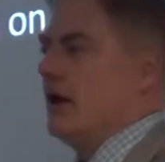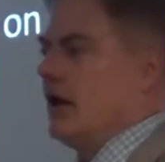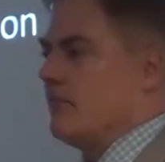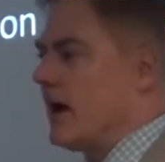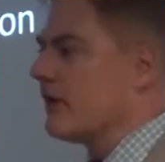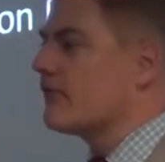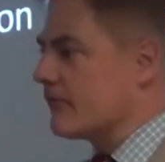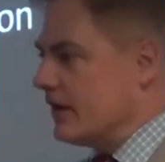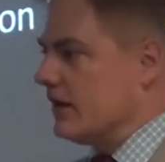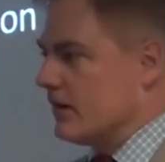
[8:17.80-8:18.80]
And my
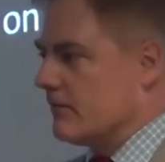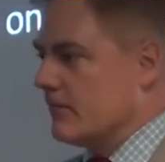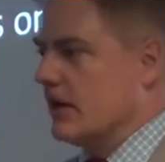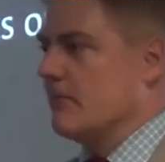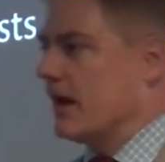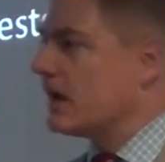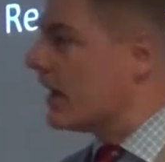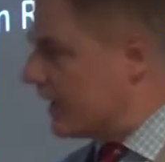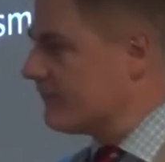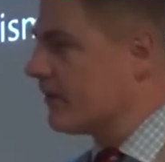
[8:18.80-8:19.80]
freedom and my
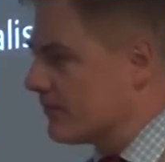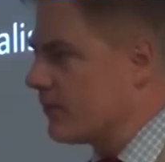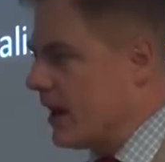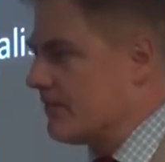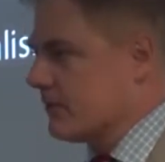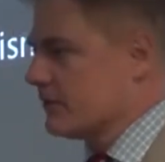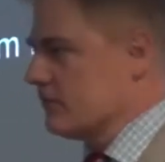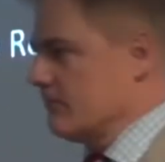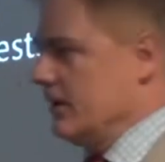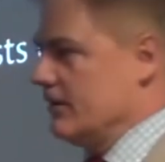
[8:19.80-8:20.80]
life are proper
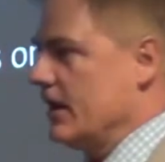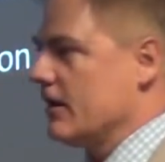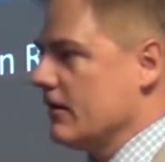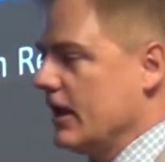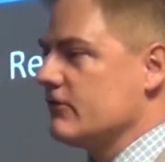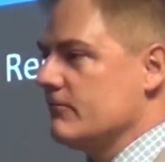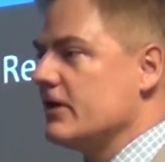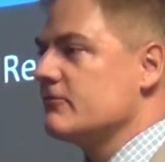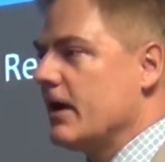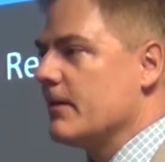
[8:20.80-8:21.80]
to me. They are as
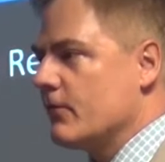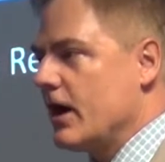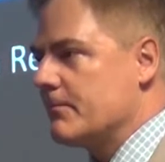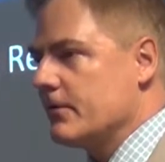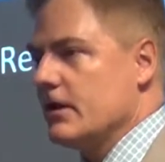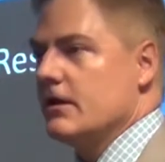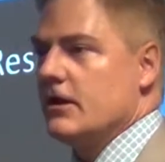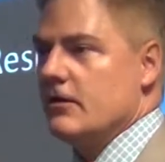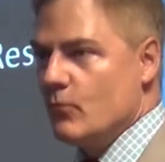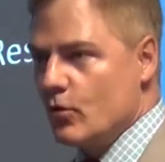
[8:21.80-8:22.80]
much my property,
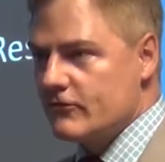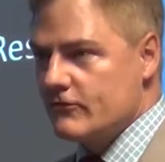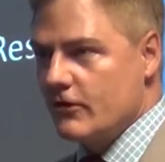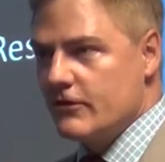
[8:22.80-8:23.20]
indeed more so.